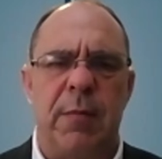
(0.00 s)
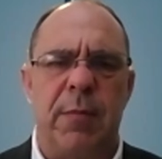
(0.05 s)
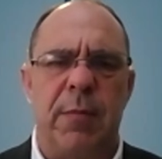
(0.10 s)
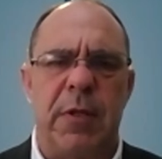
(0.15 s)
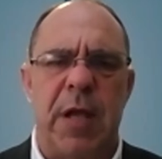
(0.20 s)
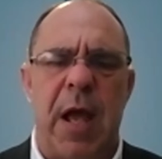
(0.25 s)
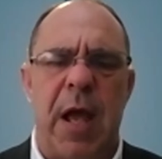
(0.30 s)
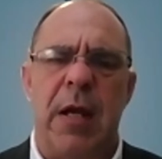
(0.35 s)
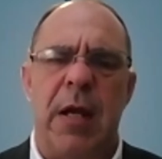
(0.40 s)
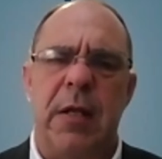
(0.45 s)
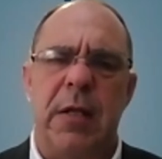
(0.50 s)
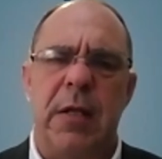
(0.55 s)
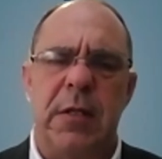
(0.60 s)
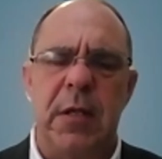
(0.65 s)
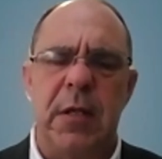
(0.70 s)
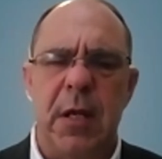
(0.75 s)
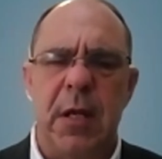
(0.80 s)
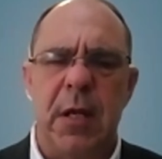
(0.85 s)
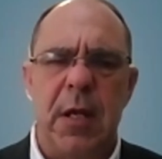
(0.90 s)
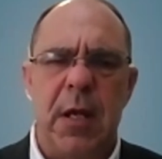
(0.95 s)
battalions
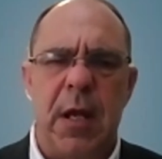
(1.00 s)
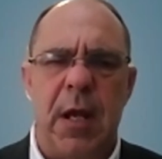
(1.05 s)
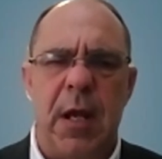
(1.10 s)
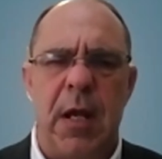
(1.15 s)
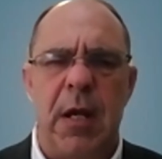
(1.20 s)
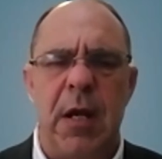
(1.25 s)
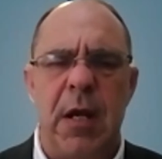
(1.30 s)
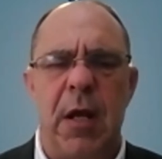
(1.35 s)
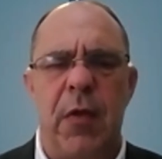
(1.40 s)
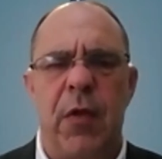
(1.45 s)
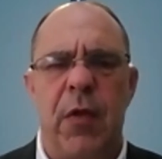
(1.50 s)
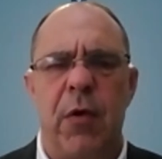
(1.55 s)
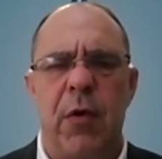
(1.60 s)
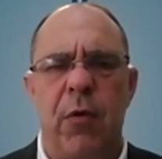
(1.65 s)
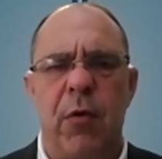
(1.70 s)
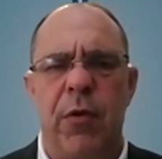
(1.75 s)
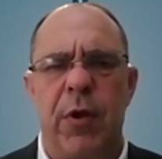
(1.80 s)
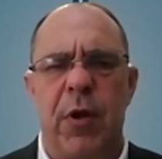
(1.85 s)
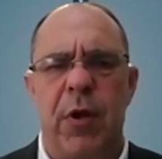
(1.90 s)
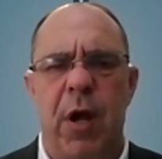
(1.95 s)
in the
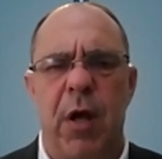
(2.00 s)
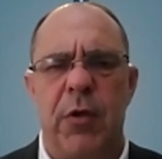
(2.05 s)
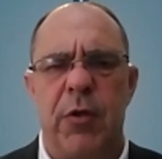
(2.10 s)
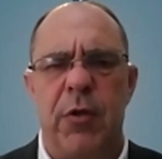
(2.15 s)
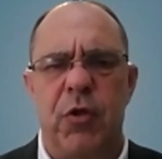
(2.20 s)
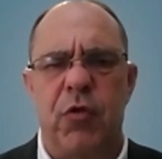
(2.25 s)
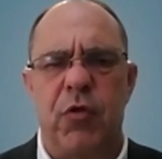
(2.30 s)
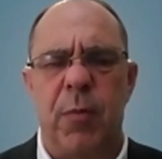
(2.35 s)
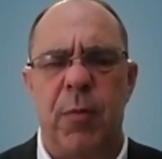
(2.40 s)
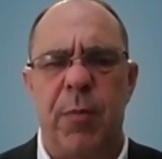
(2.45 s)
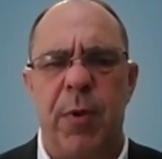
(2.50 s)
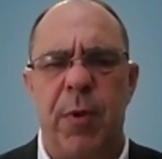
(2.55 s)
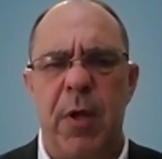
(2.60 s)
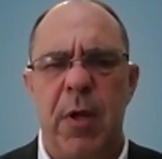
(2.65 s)
northern Gaza Strip.